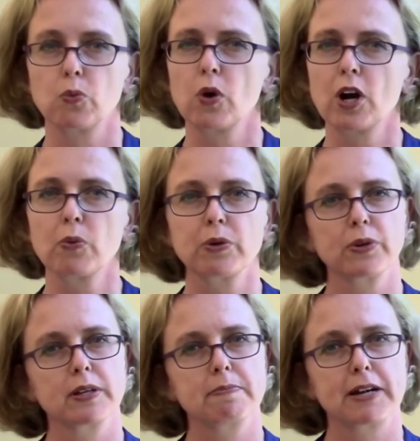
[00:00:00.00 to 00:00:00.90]
What are we
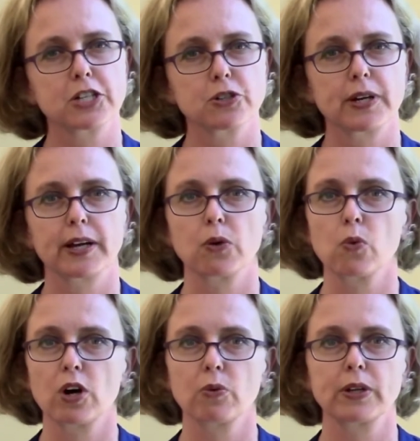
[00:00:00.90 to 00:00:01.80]
really measuring and
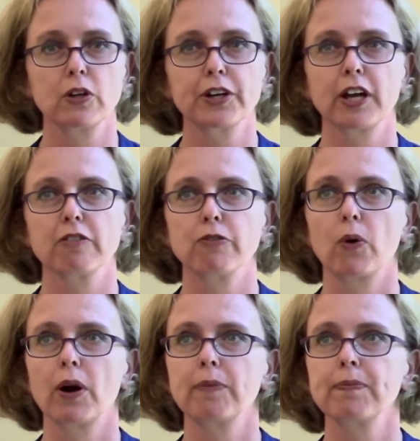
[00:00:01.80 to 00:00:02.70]
what are we looking
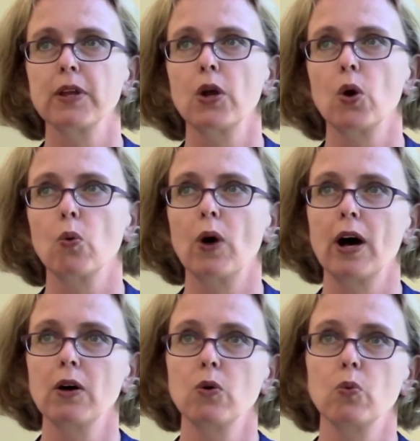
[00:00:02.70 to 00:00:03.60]
for?
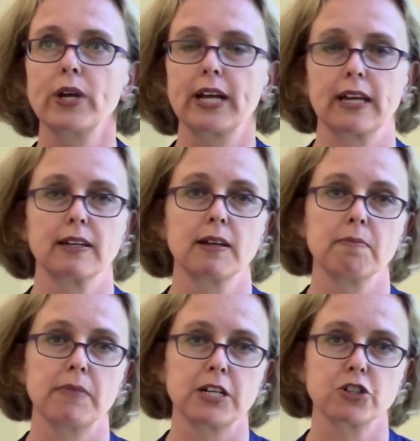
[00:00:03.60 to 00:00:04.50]
Well, we can
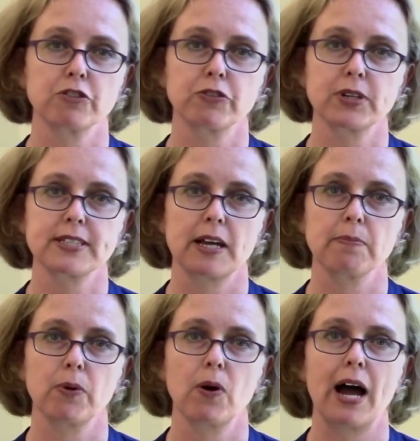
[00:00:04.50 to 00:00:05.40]
measure, for
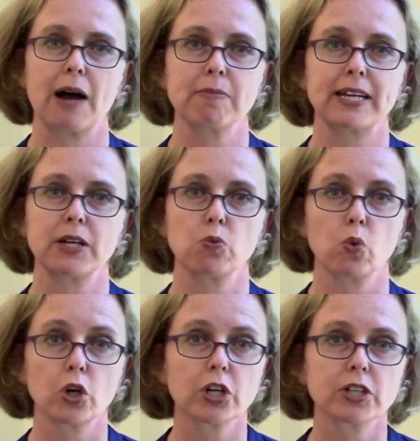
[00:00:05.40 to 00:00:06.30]
example, how many
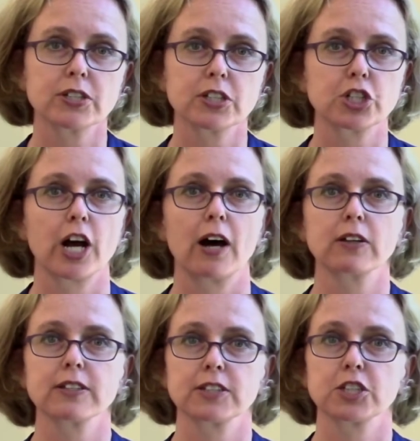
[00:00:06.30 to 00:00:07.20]
words a child
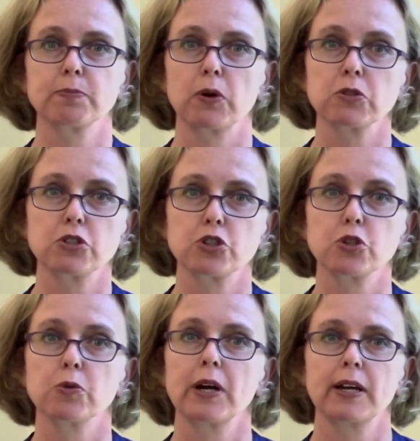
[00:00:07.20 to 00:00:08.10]
is exposed
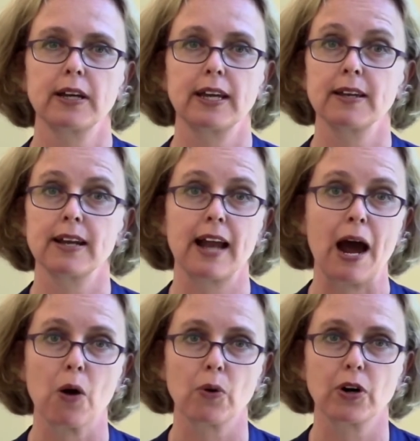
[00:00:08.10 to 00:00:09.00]
to in an
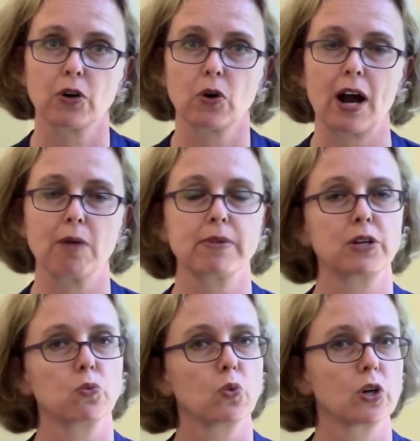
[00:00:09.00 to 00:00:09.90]
hour, or how many
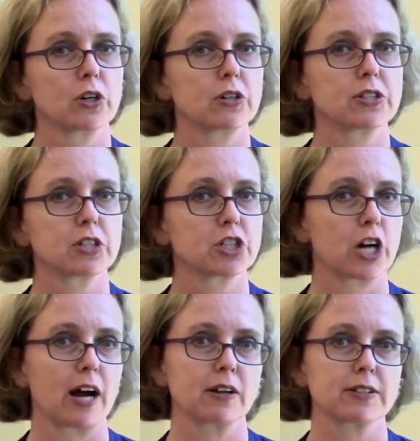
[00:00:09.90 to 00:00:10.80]
words a
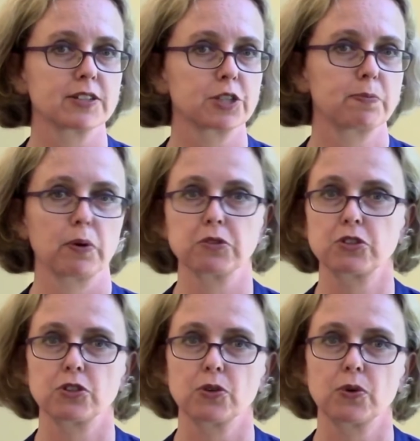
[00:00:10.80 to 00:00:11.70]
child is exposed
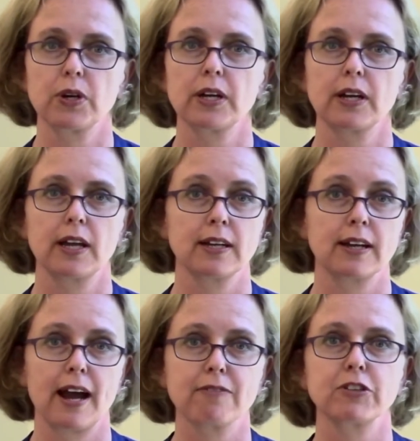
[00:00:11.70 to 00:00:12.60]
to in an
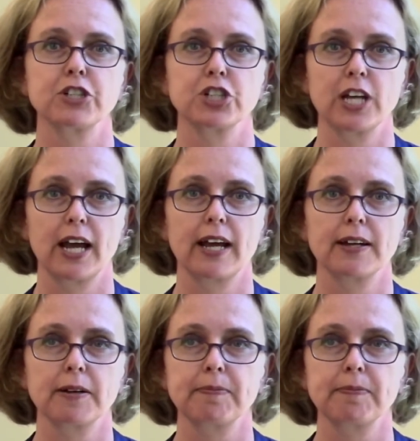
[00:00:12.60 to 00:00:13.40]
average day.